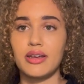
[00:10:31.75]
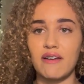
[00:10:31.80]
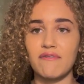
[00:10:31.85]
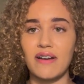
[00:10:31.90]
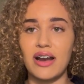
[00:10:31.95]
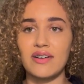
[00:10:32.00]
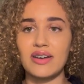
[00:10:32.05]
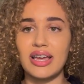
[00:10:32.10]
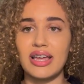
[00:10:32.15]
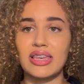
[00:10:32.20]
i
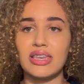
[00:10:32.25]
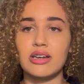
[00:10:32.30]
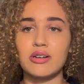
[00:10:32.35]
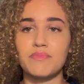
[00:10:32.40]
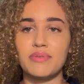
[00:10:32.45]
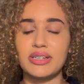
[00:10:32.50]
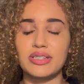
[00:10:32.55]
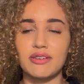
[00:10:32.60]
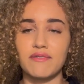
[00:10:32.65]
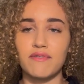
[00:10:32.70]
found it a little
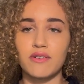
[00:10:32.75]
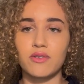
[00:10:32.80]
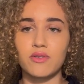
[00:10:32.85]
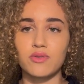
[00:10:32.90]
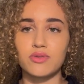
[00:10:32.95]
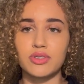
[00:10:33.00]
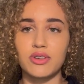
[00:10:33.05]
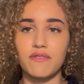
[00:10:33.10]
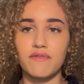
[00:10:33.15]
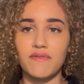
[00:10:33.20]
bit
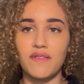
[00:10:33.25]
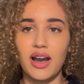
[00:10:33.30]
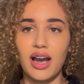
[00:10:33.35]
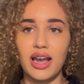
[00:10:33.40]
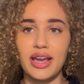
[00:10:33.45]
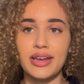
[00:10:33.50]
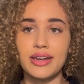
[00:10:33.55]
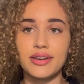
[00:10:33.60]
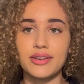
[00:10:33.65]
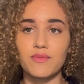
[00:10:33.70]
difficult to
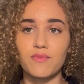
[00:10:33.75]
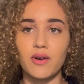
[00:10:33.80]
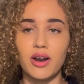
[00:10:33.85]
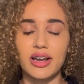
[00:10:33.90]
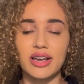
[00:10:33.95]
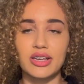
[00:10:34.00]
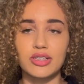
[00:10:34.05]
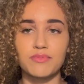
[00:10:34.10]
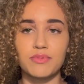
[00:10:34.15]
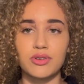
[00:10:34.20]
find
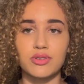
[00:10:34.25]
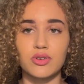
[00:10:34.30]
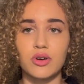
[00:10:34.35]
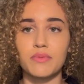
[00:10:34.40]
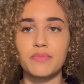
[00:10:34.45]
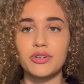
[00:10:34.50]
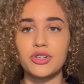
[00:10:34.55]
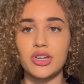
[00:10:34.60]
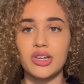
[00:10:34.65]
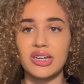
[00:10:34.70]
work experience
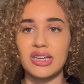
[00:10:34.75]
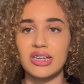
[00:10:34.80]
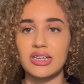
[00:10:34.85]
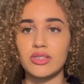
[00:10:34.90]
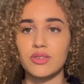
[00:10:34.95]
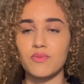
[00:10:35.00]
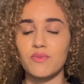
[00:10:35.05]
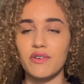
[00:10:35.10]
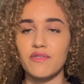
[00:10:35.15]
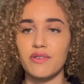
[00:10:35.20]

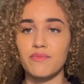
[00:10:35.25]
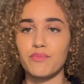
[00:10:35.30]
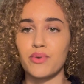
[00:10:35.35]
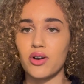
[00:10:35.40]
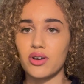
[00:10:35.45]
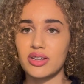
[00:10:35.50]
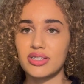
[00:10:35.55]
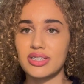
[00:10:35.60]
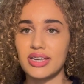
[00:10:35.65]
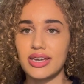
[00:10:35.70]
opportunities within
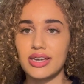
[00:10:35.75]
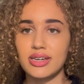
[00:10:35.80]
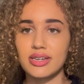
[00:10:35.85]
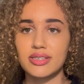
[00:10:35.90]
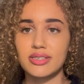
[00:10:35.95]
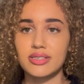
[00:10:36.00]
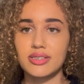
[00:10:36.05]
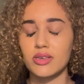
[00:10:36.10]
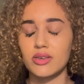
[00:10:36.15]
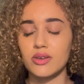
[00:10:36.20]
politics